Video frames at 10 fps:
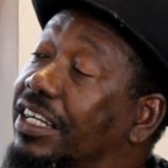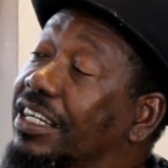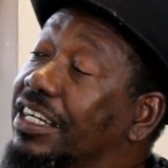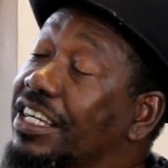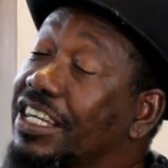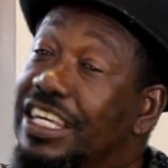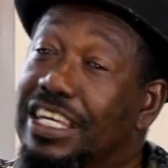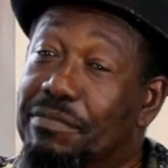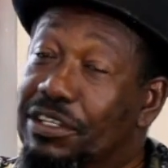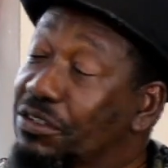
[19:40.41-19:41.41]
I came
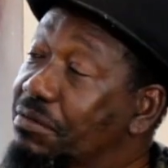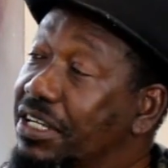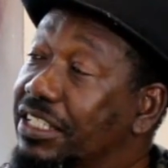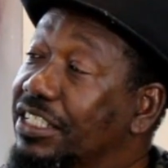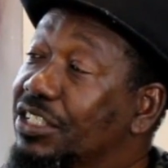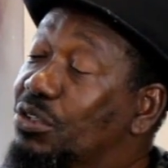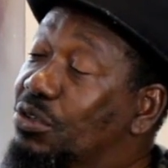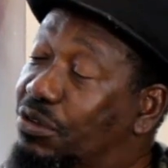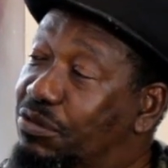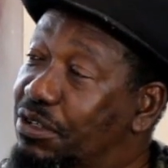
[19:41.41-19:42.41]
into Bastia to look
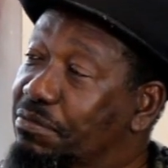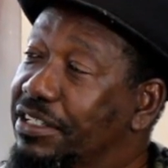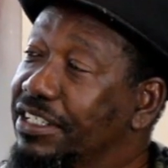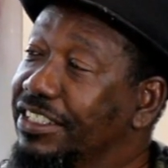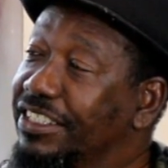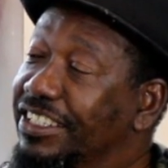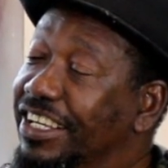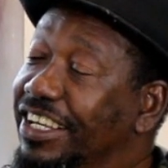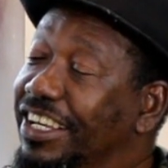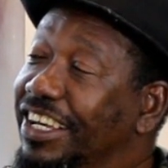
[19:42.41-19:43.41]
for a place,
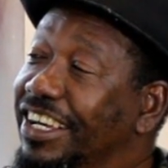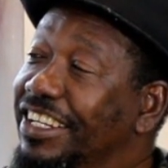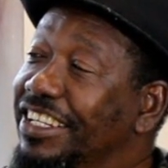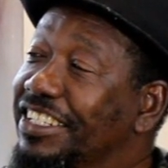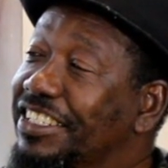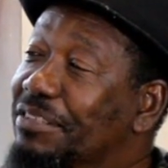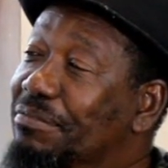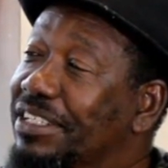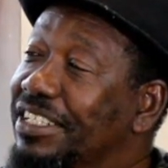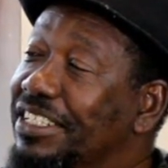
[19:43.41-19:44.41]
and then
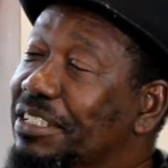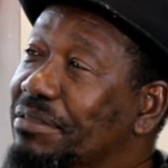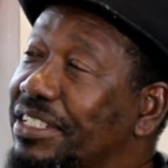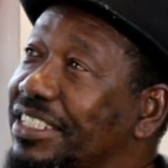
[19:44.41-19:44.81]
somebody tell me that